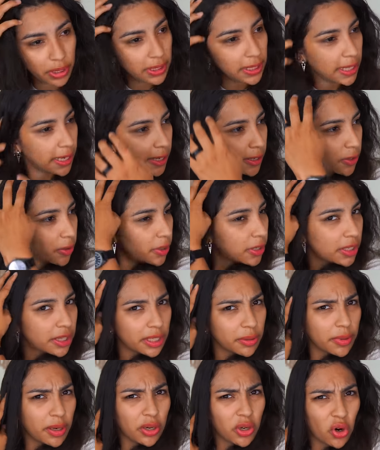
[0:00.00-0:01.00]
But they didn't know
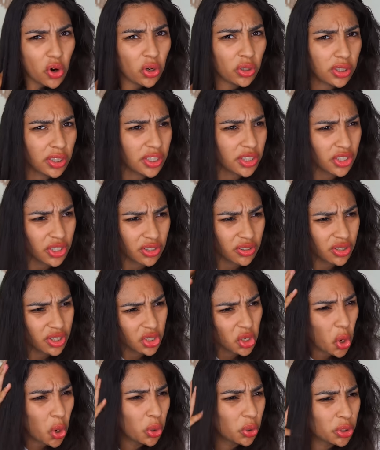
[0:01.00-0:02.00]
anything about college and
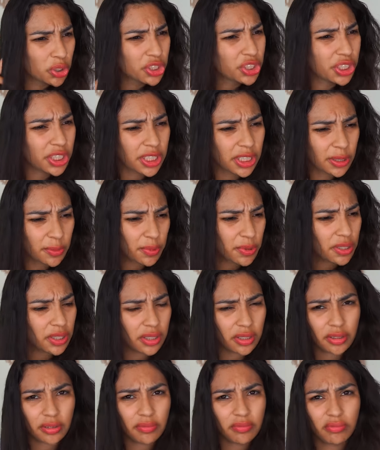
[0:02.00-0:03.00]
scholarships
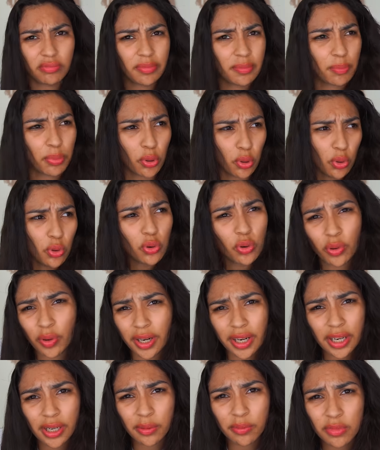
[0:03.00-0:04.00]
and
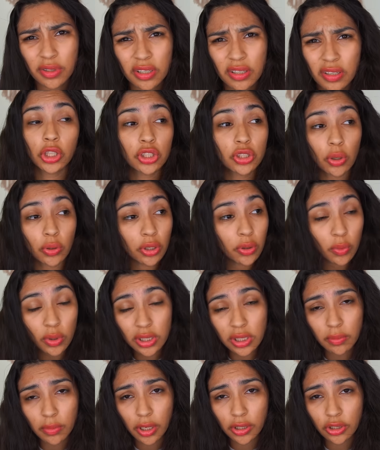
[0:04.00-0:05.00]
programs, so there
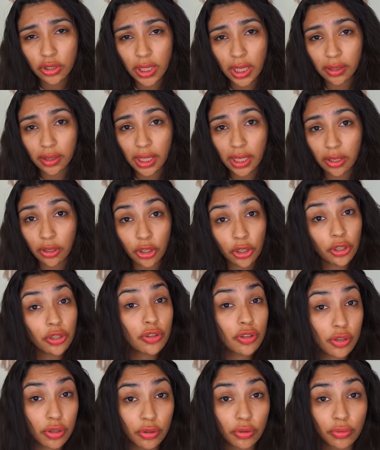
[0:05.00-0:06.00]
wasn't much that they
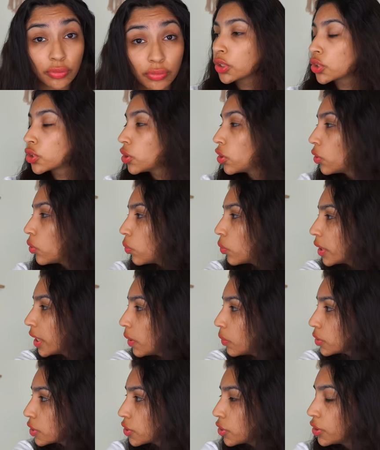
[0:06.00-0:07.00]
could do. So when
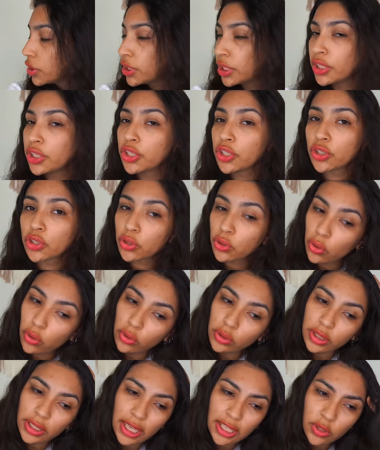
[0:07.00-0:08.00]
I was 13 years
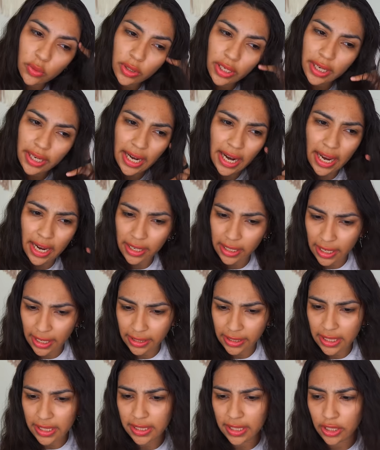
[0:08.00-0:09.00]
old, that's when I had
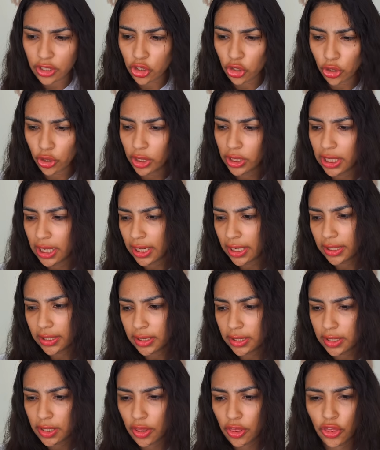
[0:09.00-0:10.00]
like these
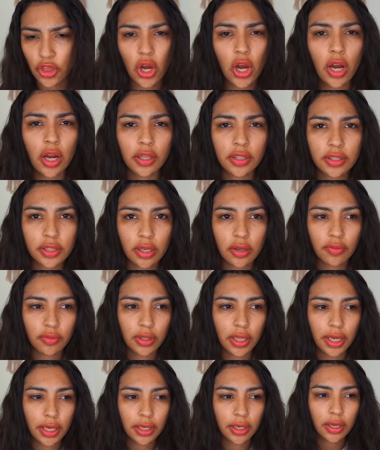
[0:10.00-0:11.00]
internalized thoughts of
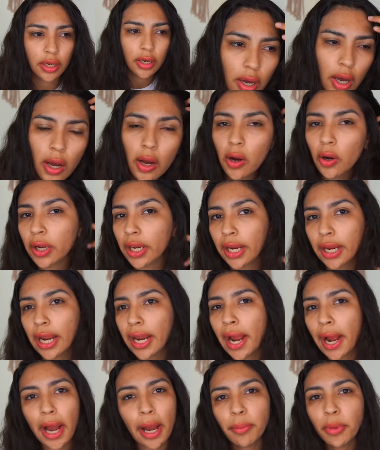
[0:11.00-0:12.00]
like, "Oh, okay,
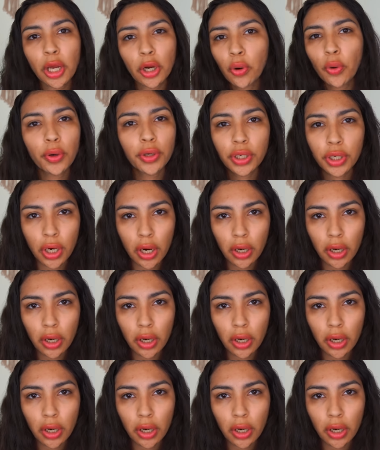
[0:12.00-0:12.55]
yeah, I'm not going to